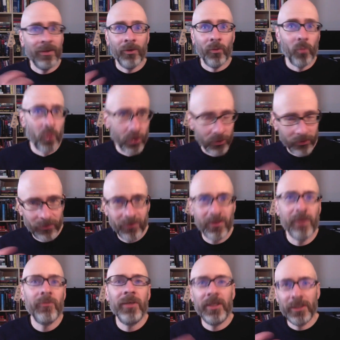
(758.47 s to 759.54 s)
words
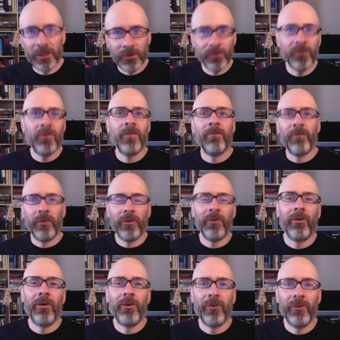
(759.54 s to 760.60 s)
that we can use to further our